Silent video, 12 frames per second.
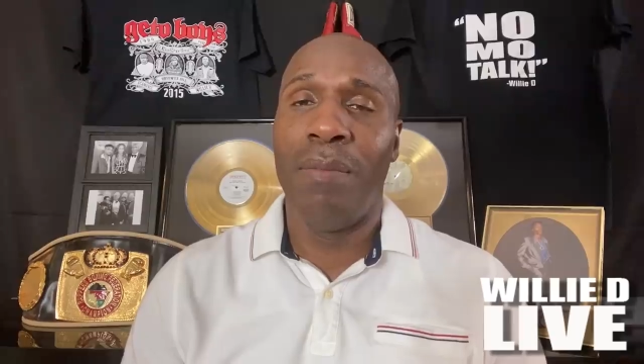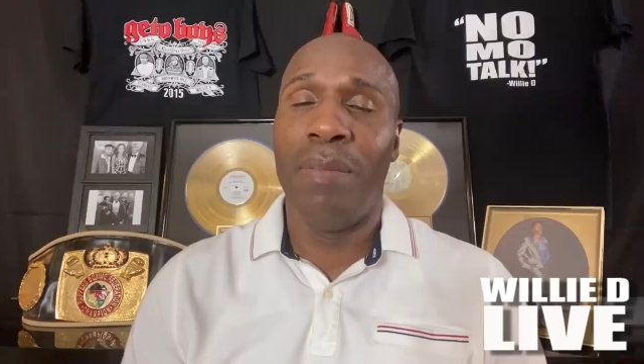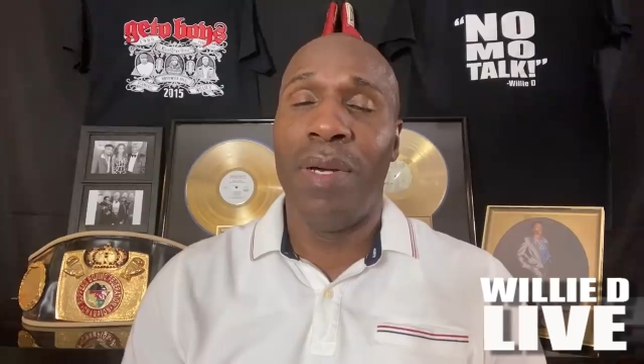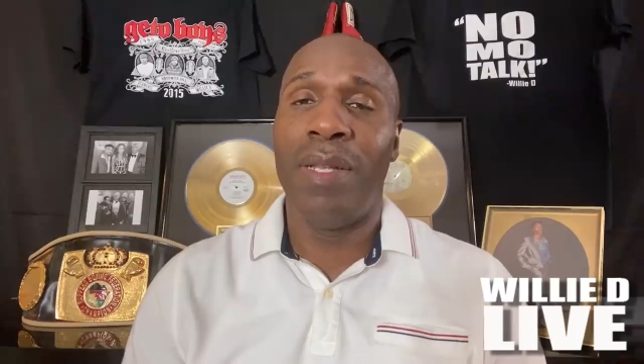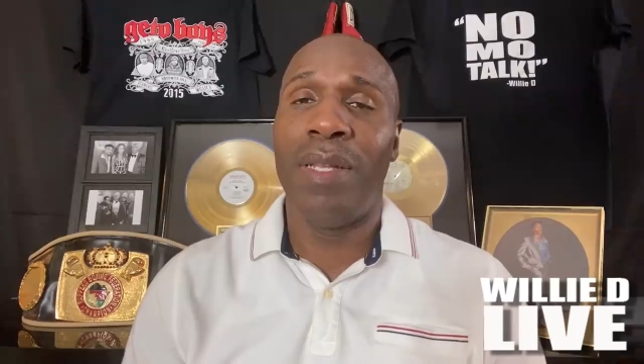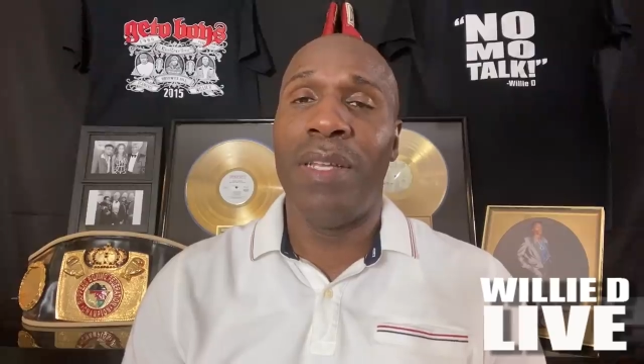
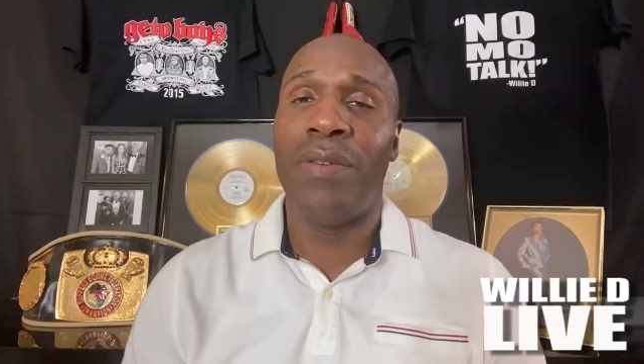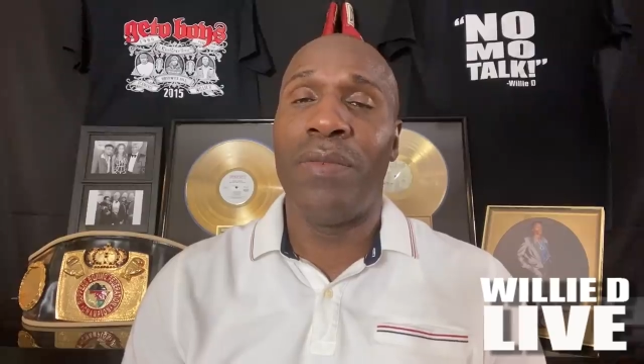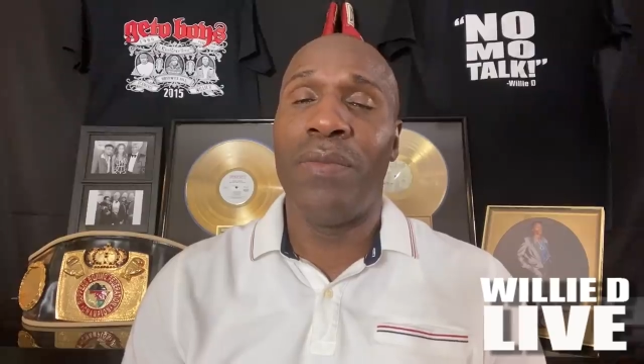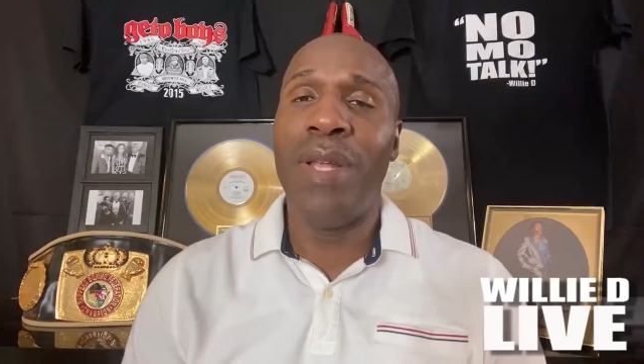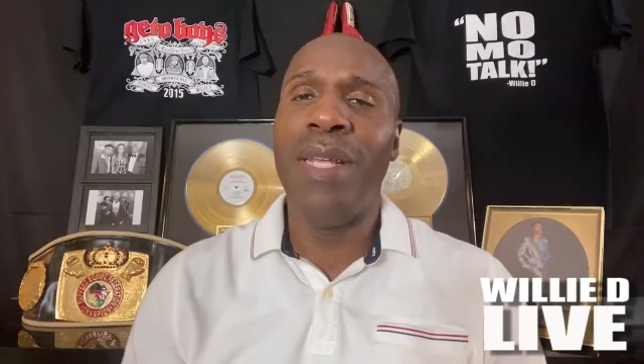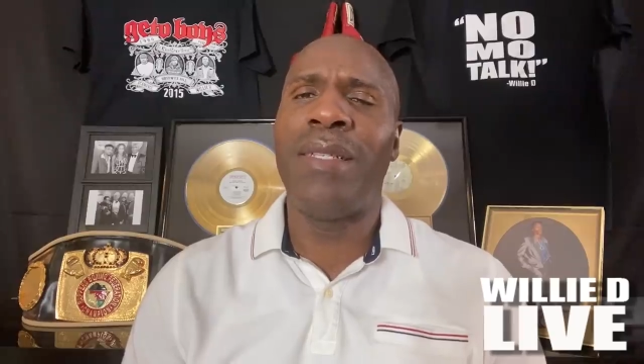but it
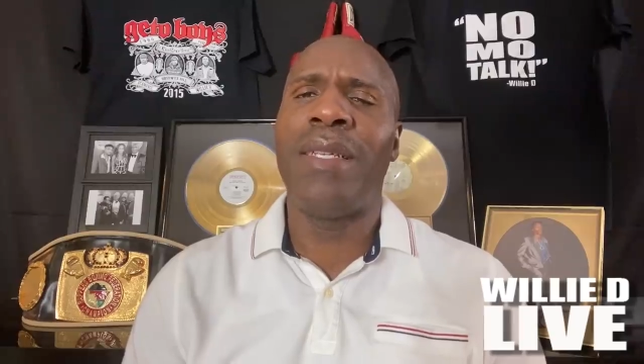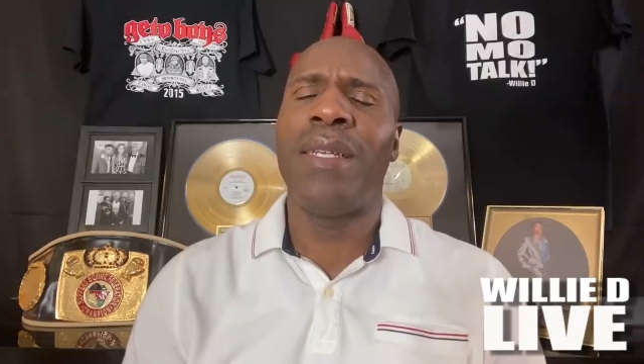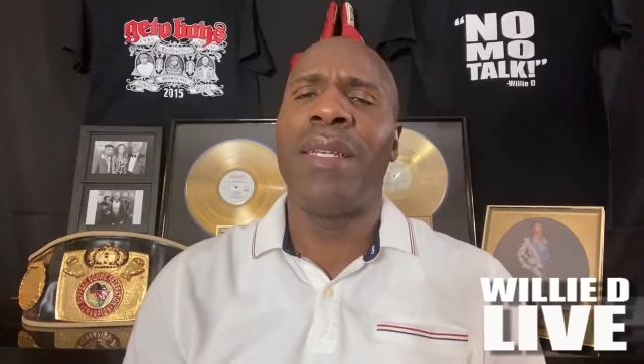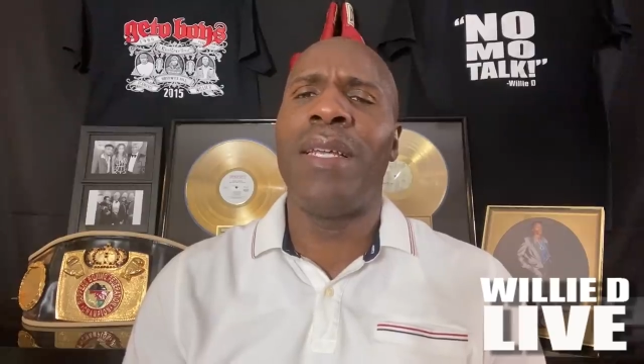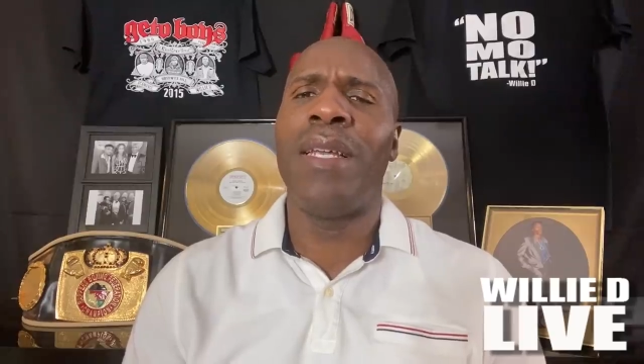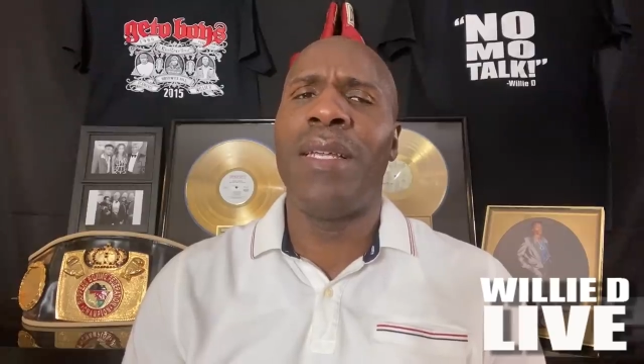
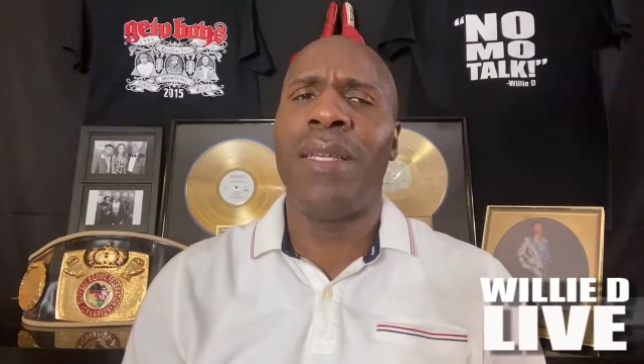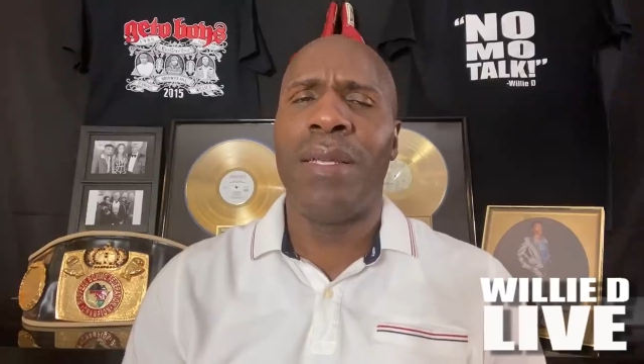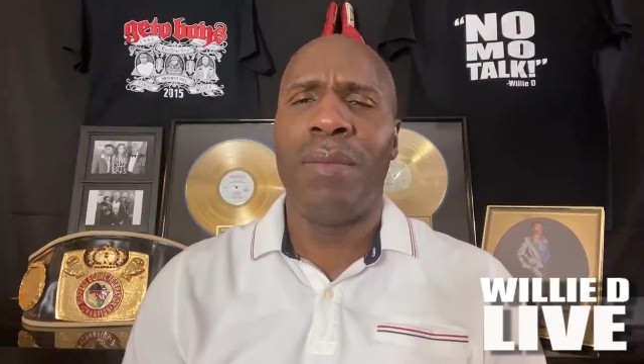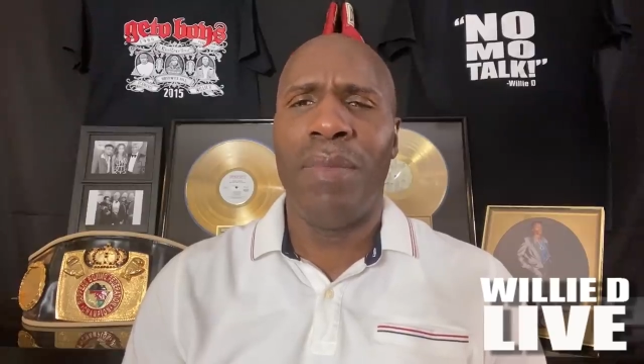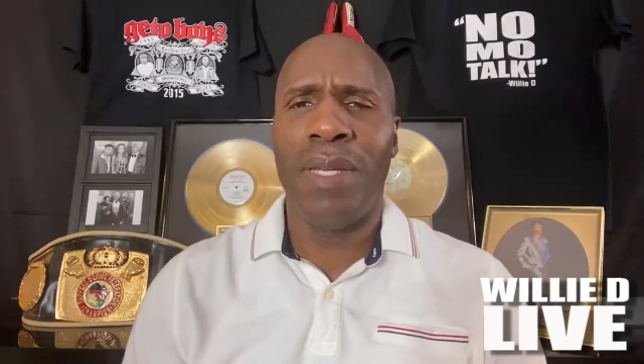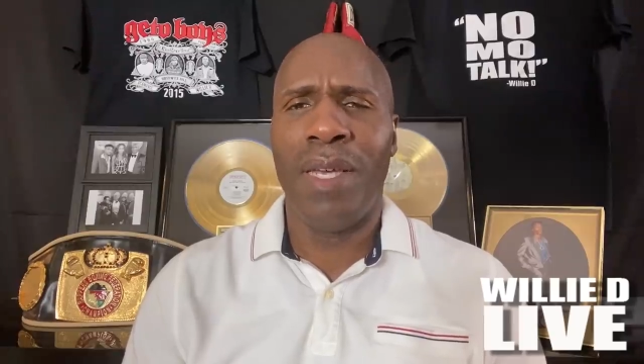recently
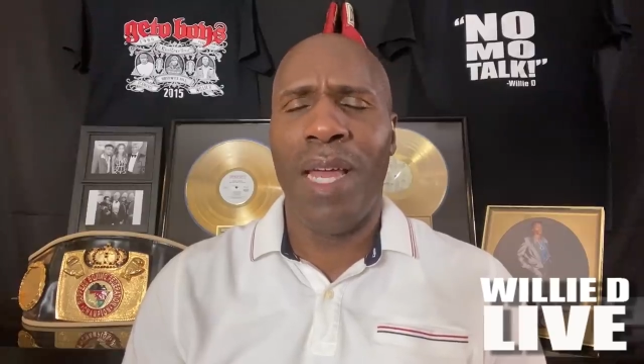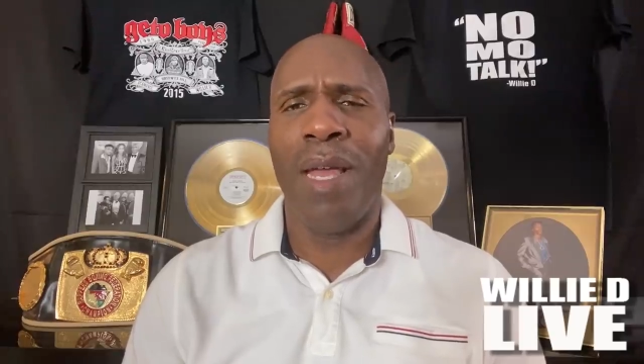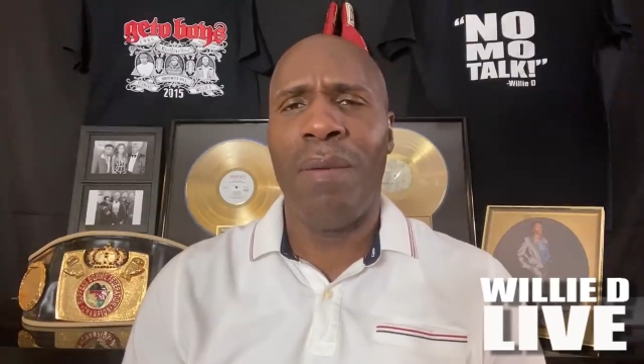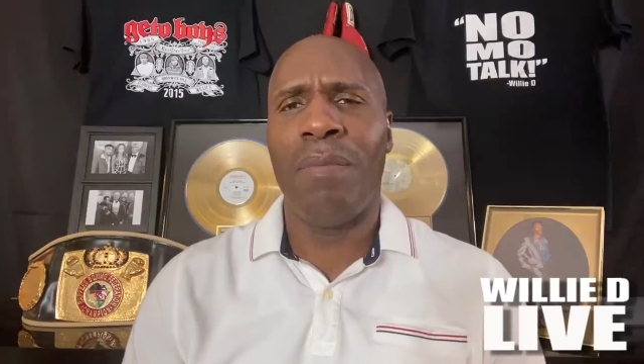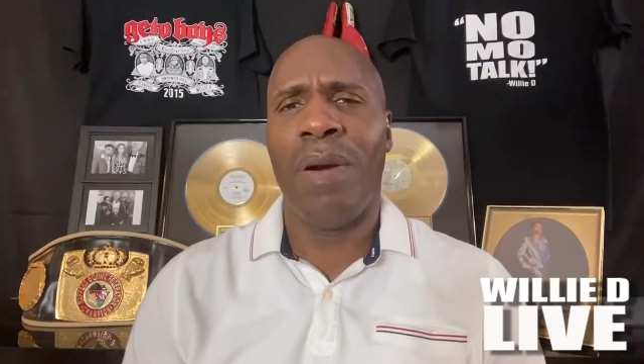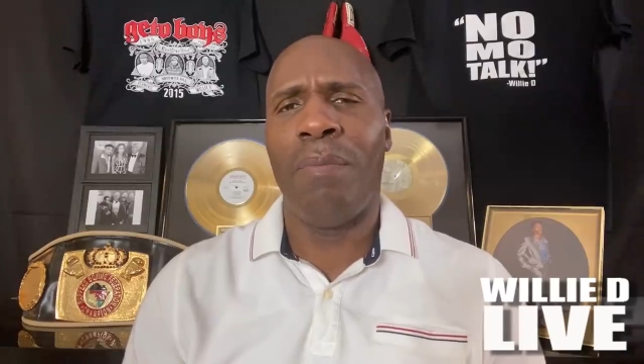
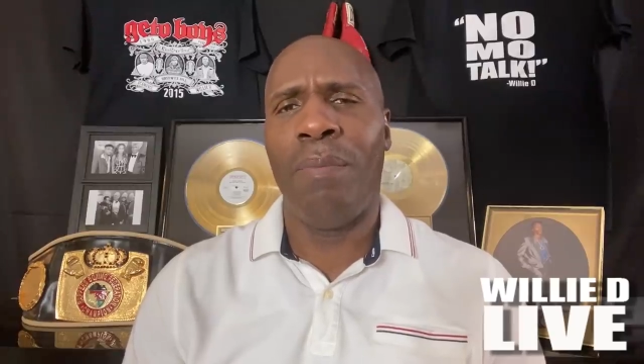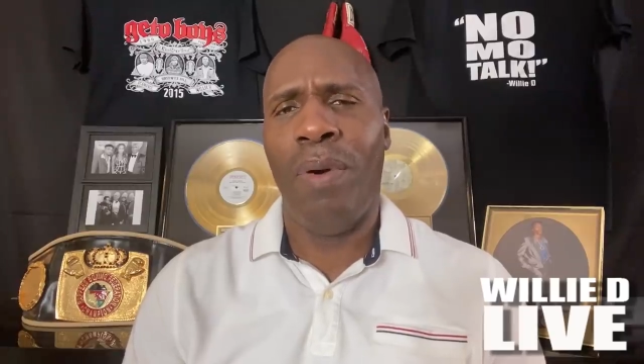became a